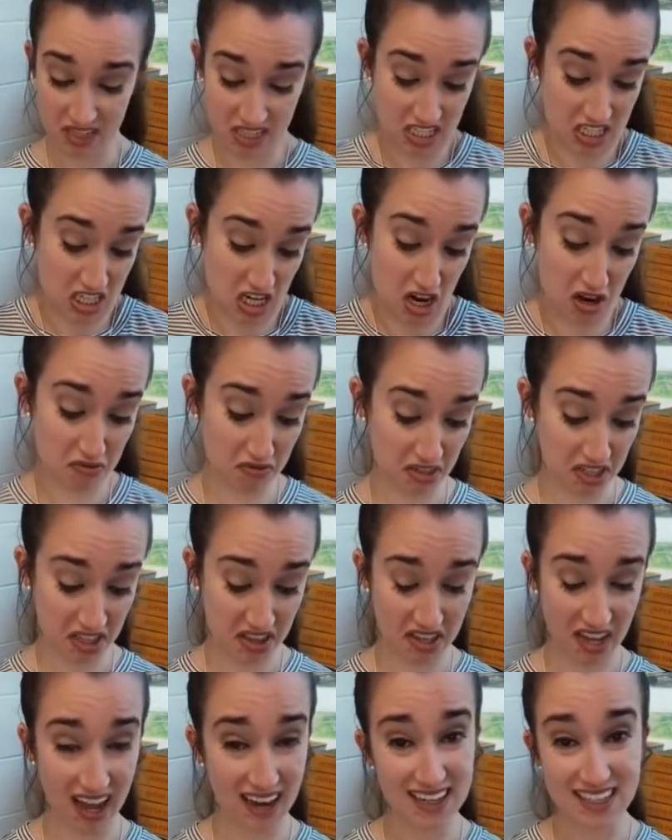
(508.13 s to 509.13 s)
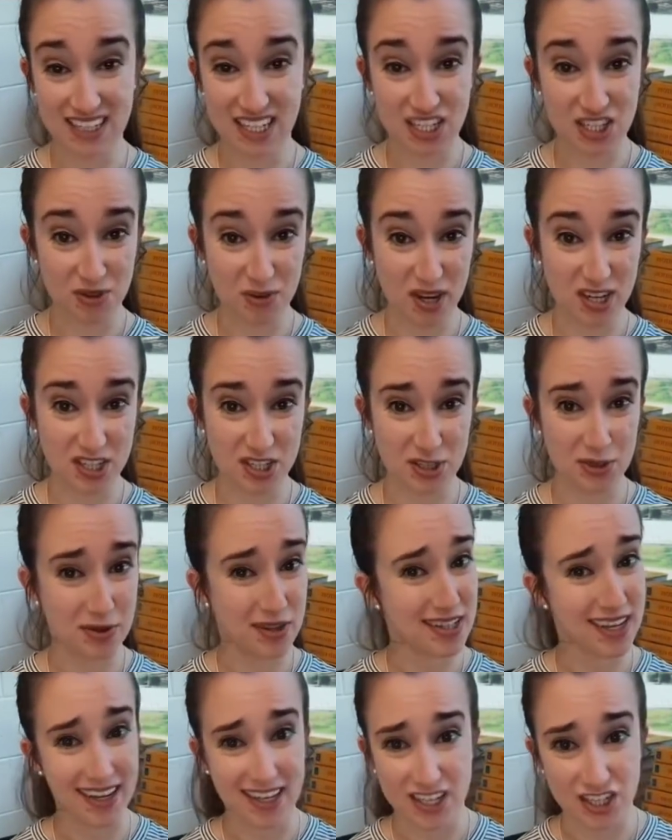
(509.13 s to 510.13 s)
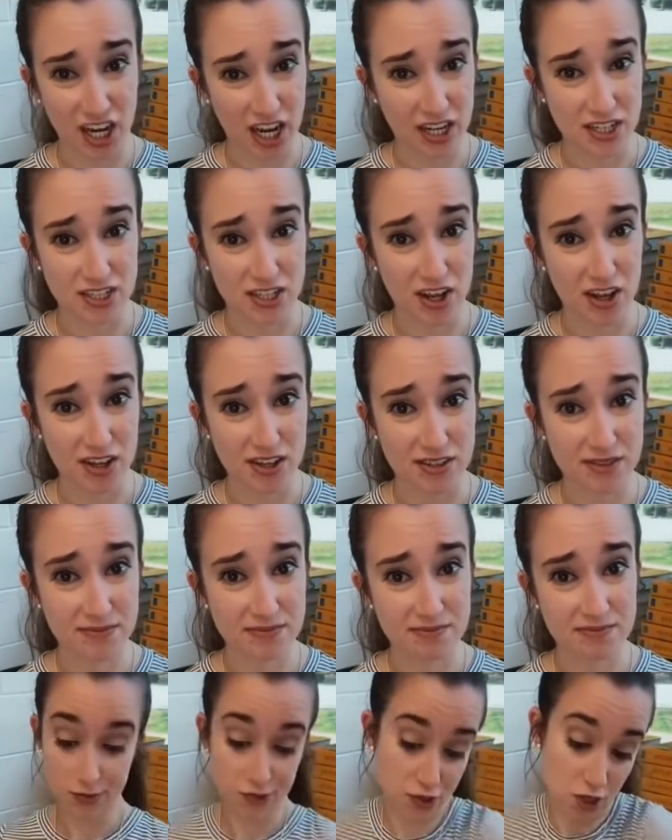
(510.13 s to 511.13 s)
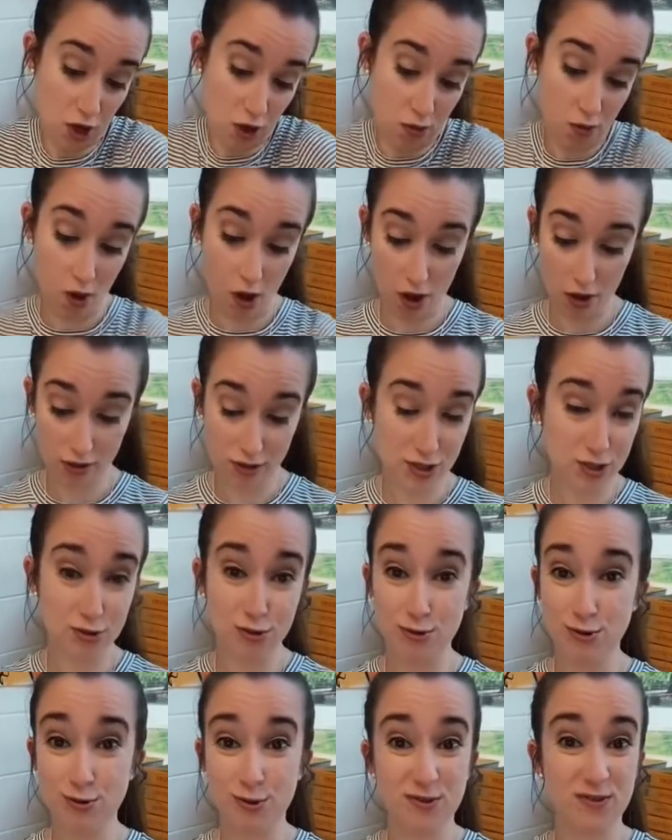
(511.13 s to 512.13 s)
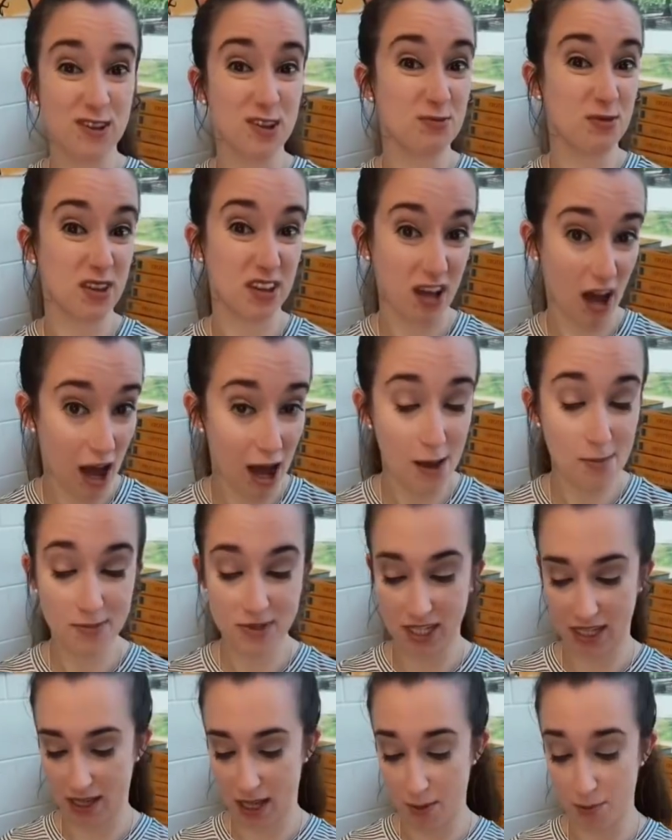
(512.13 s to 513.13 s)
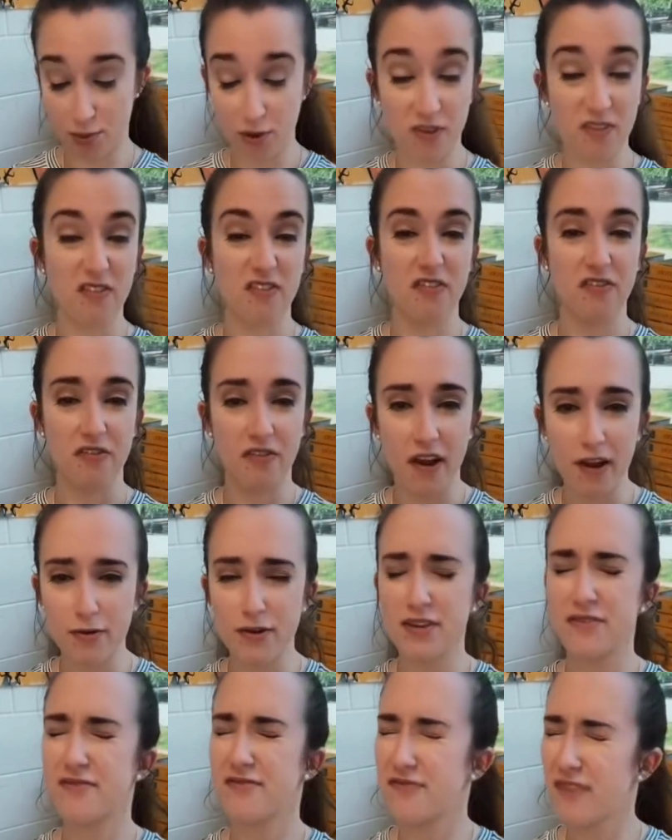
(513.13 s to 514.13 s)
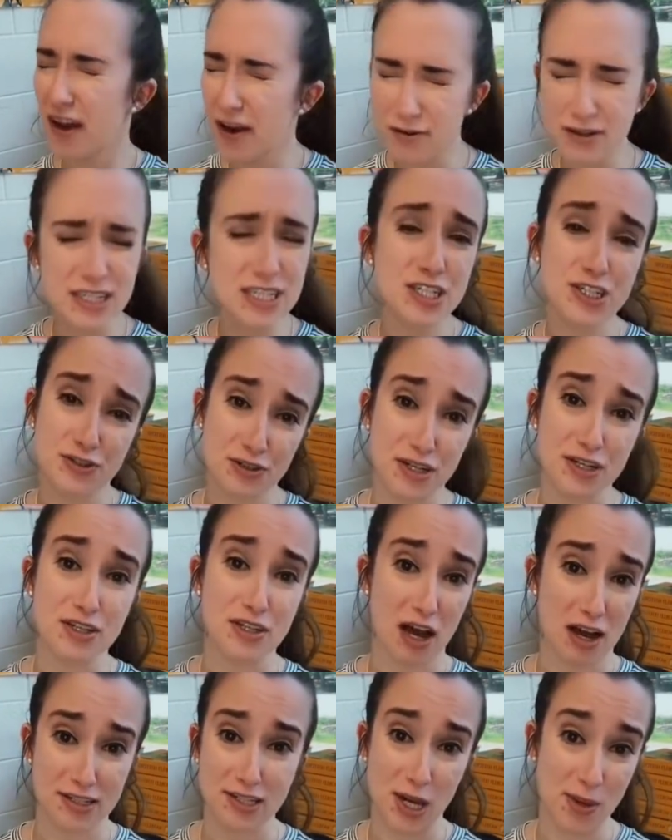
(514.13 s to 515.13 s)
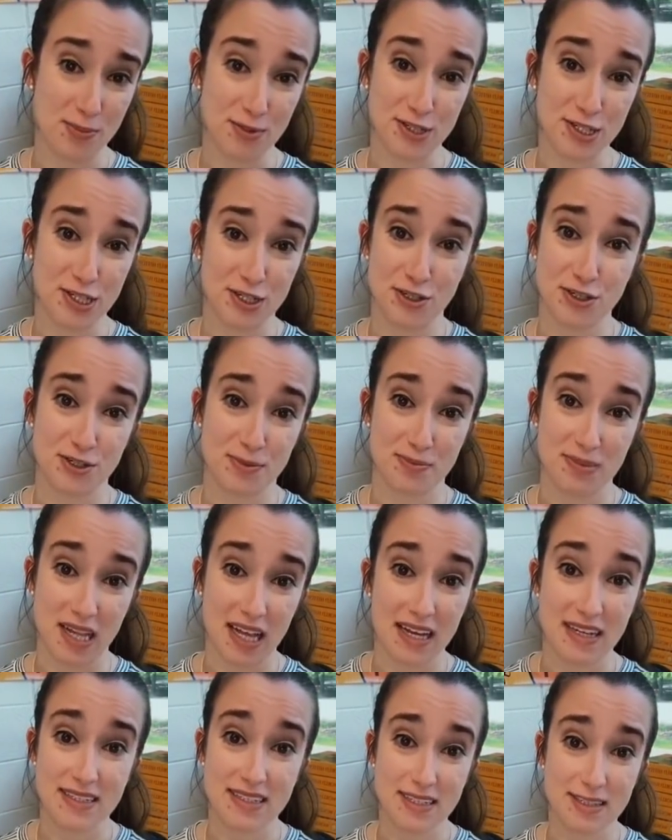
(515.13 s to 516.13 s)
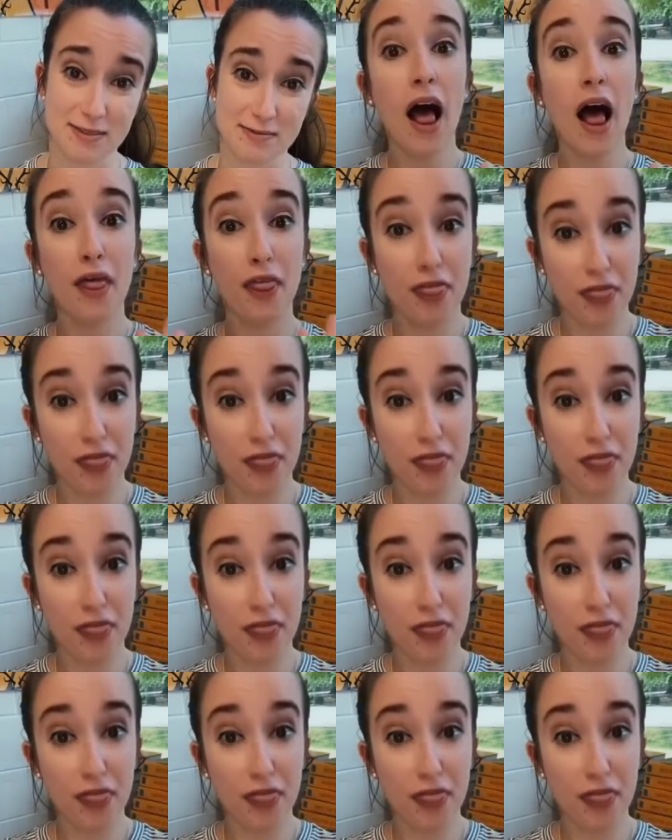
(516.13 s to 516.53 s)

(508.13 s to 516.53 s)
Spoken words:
It's not really the kind of situation you can take a chance on. So all the schools were filled with cops and they put very, very strict lockdown procedures in place.